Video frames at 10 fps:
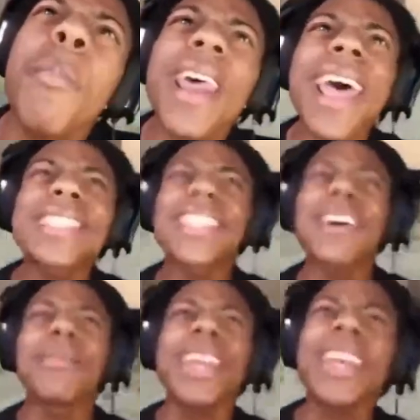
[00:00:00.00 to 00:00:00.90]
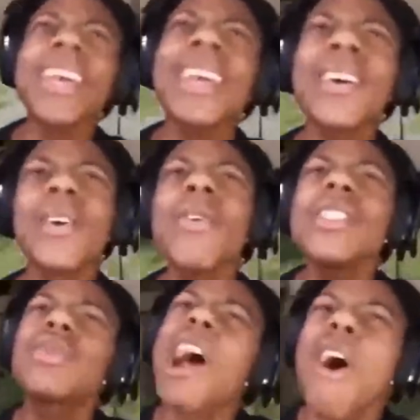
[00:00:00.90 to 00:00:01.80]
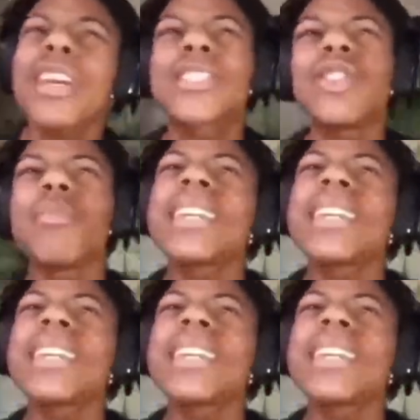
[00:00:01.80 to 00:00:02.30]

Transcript: ass up, nigga. Who's you talking to, bro?